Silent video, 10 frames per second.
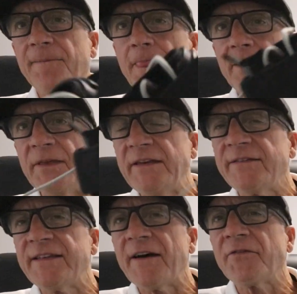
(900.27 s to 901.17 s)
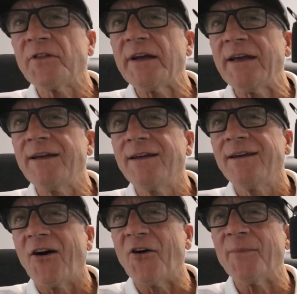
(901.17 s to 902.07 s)
these definitely
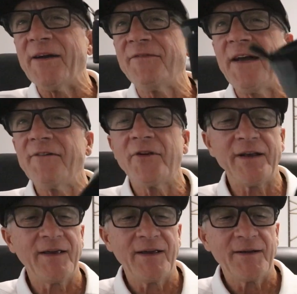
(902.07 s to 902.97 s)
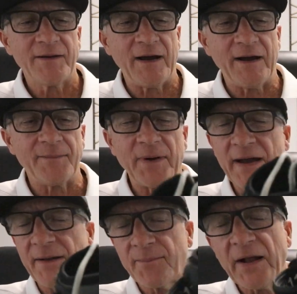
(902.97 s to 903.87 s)
are my favorite
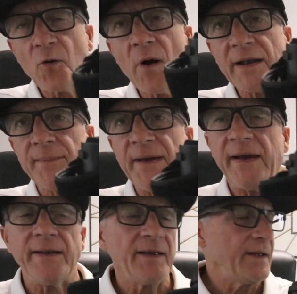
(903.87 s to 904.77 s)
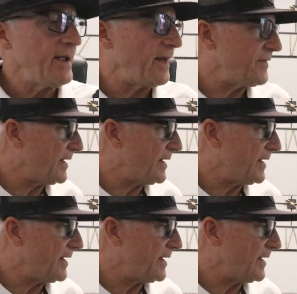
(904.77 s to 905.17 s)
by quite a bit. And then